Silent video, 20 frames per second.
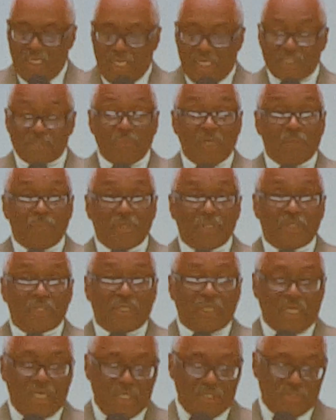as may be the
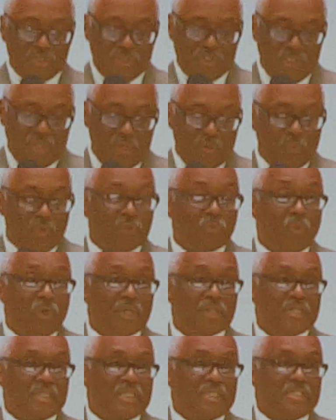case when
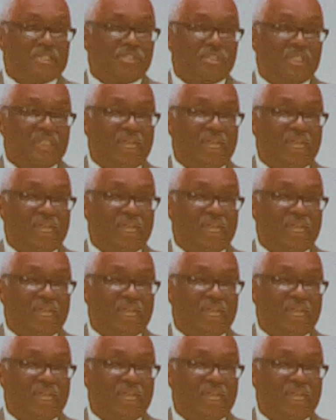one is